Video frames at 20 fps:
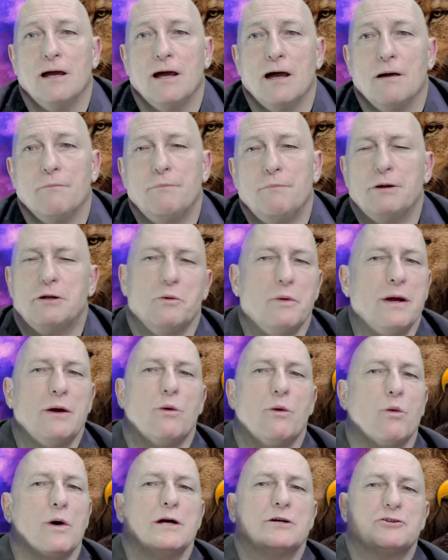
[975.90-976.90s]
But do we
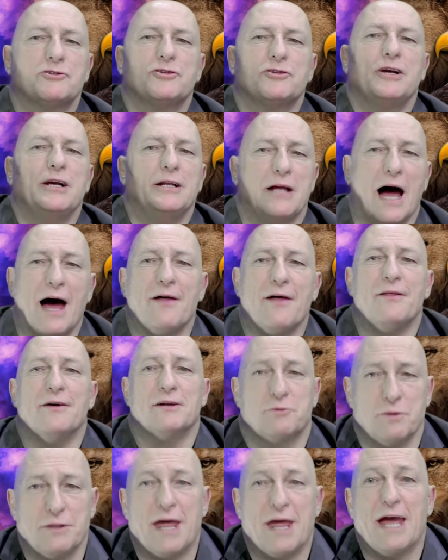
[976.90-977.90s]
always treat
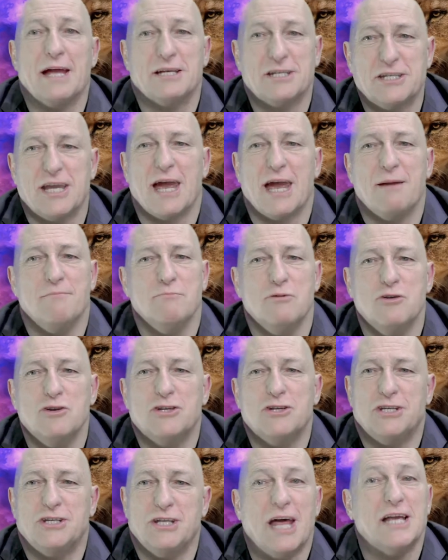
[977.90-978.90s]
others with that same
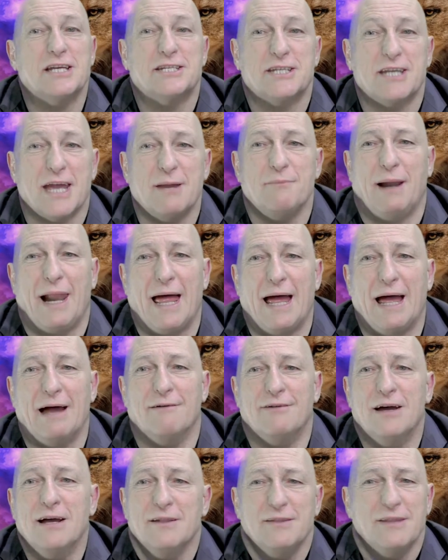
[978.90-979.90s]
mercy, that same
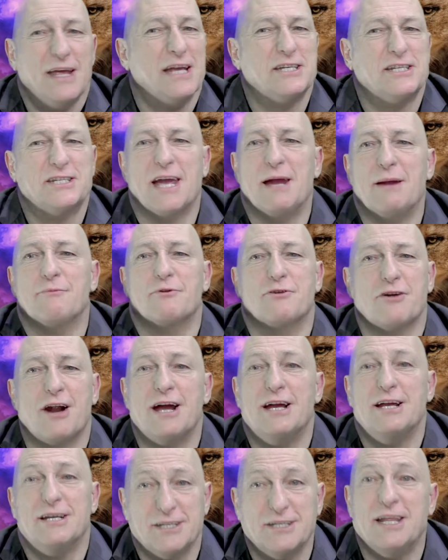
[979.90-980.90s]
love, that same
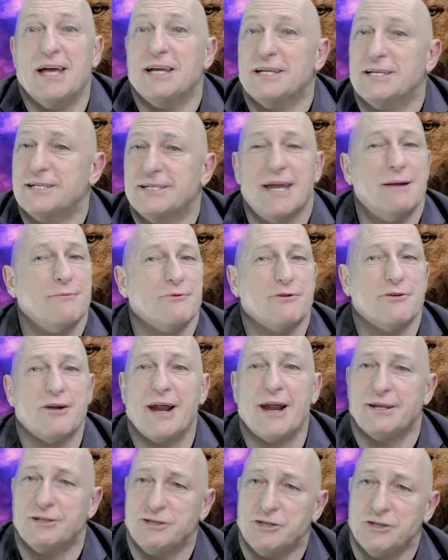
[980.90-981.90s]
grace, and that same
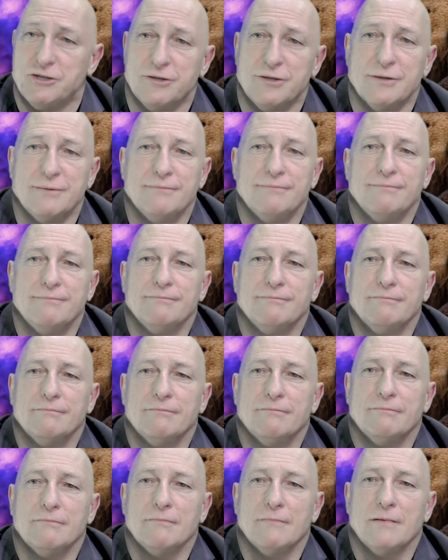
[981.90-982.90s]
gratitude?
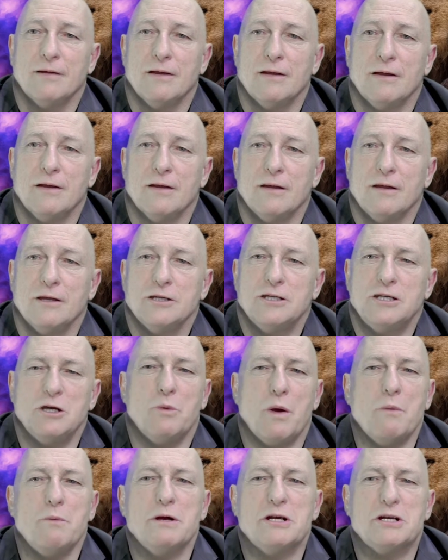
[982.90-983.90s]
See,
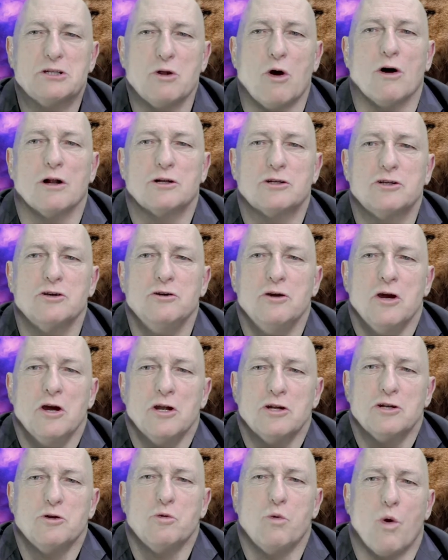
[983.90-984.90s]
when we start to,
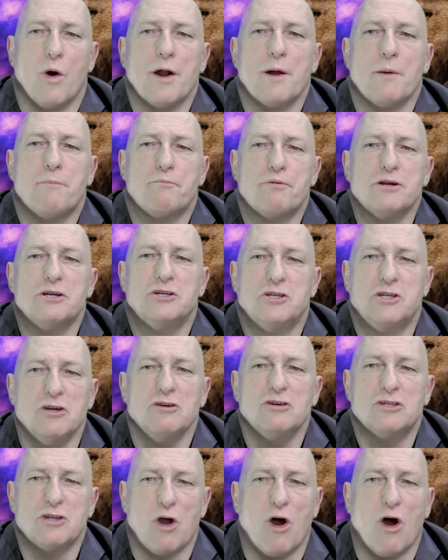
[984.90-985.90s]
to want to
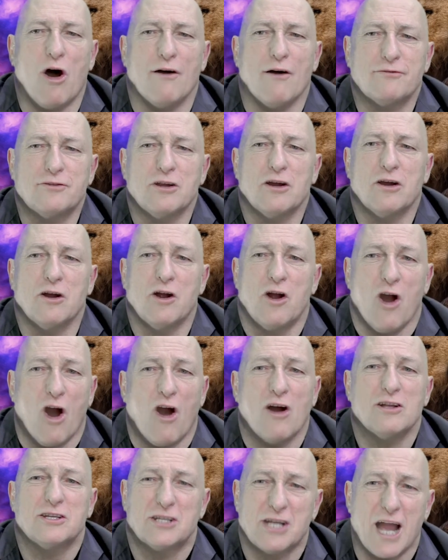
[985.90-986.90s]
produce after
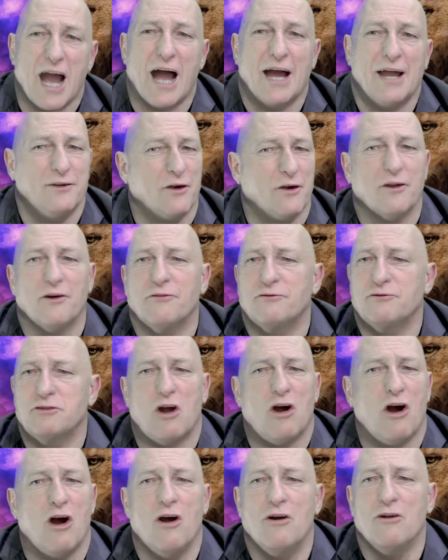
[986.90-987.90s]
God's kind, not after
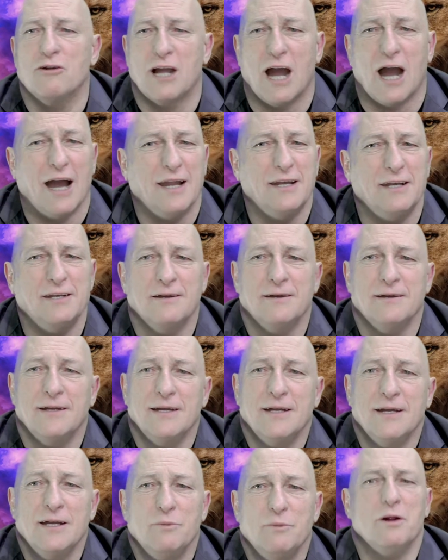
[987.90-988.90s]
our own kind,
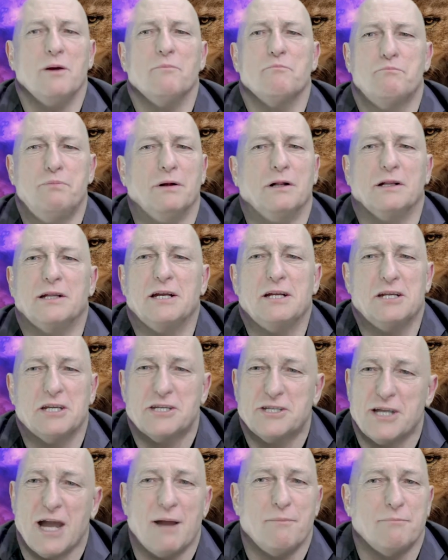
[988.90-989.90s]
we're not building
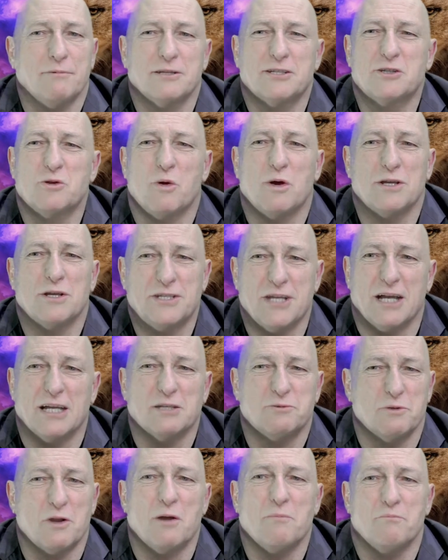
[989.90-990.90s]
disciples to
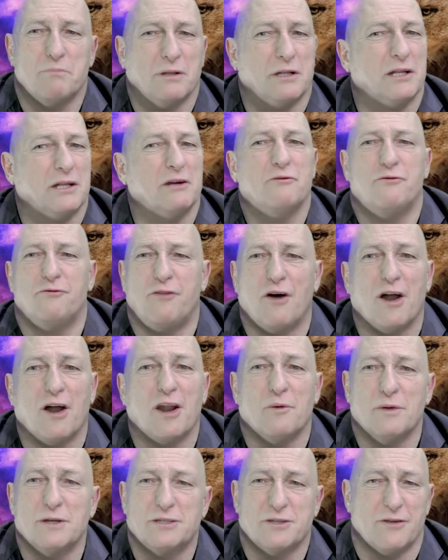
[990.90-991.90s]
ourselves. We're not building
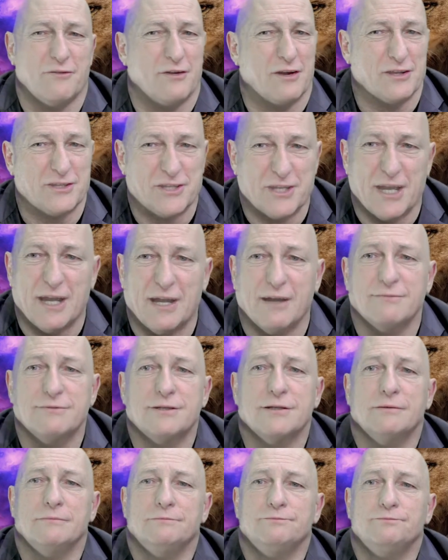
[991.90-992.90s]
followers of
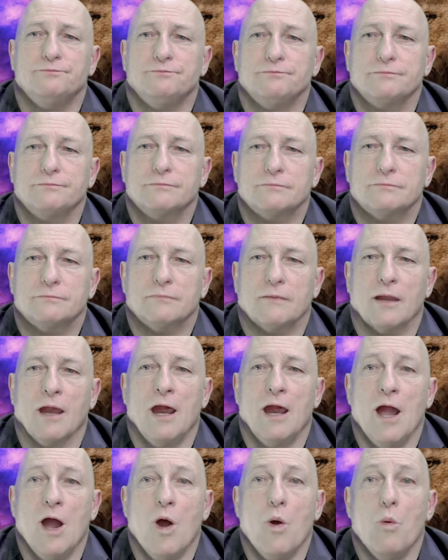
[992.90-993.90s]
ourselves.
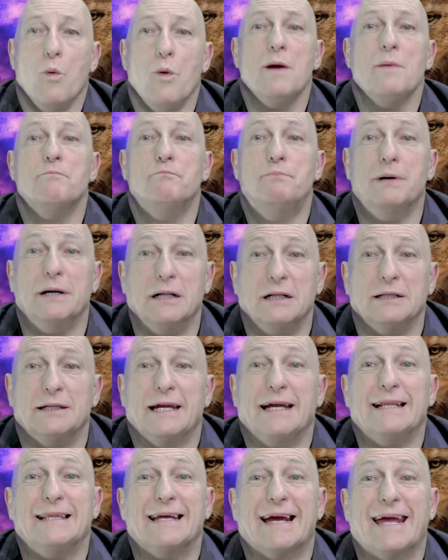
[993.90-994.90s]
We're
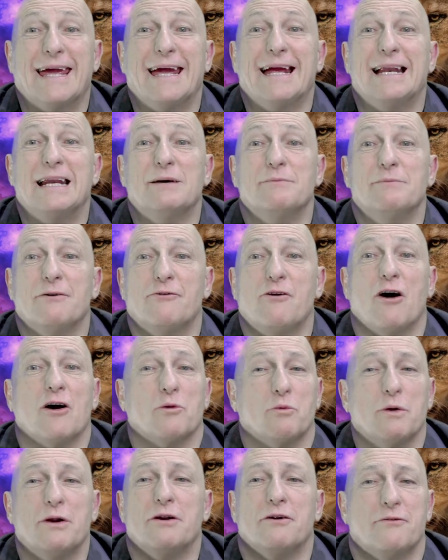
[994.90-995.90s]
building the kingdom of
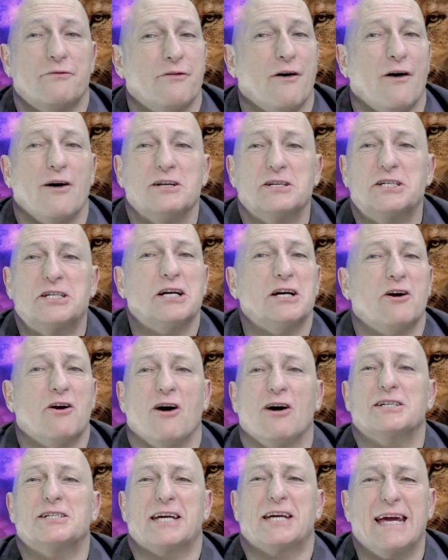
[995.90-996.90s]
God. We're advancing
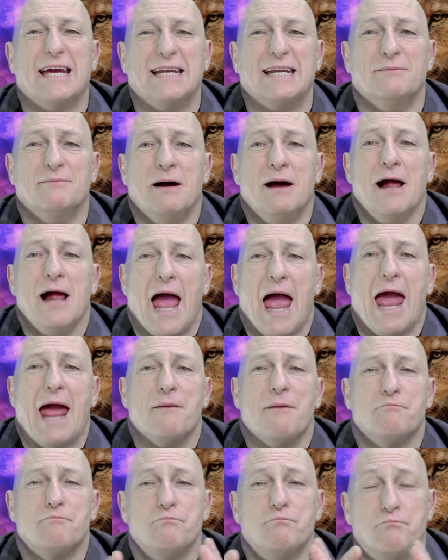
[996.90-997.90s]
God's kingdom
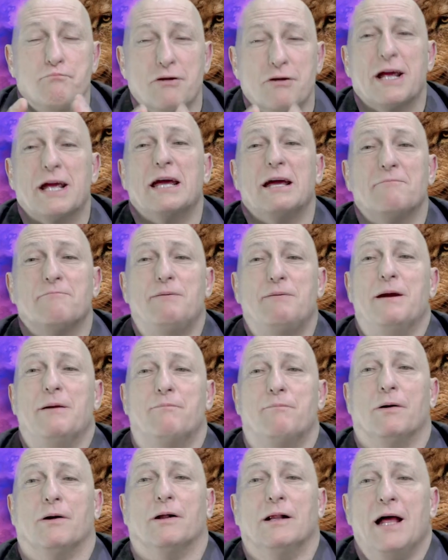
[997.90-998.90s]
and bringing
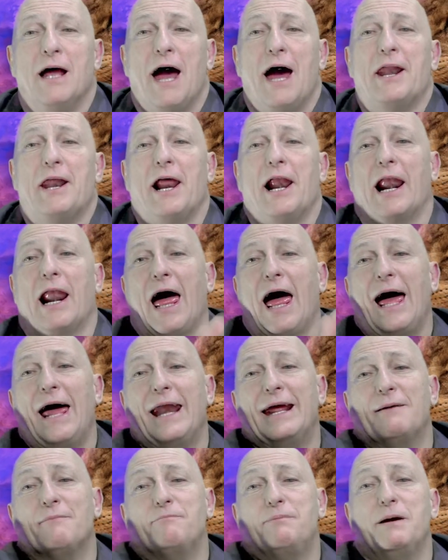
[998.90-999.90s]
people and
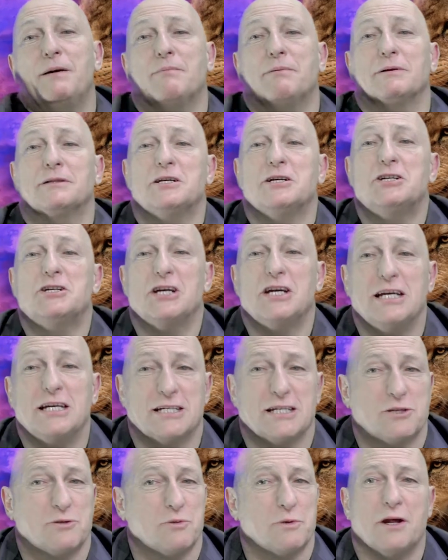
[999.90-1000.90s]
aligning people to
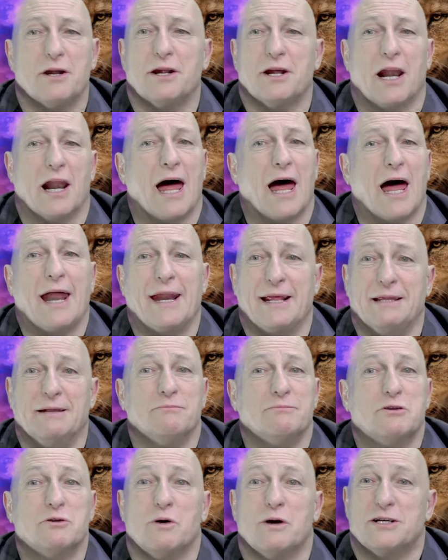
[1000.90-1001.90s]
Jesus. We're not aligning
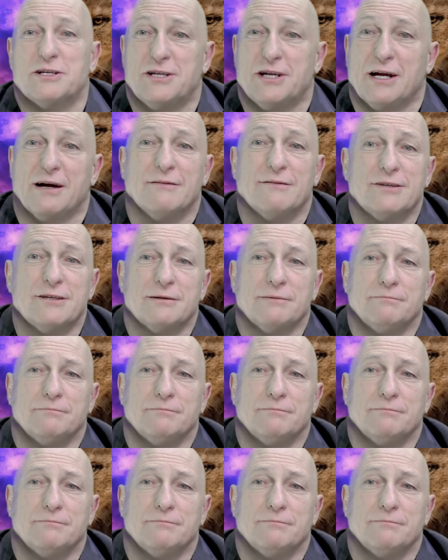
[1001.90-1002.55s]
them to ourselves.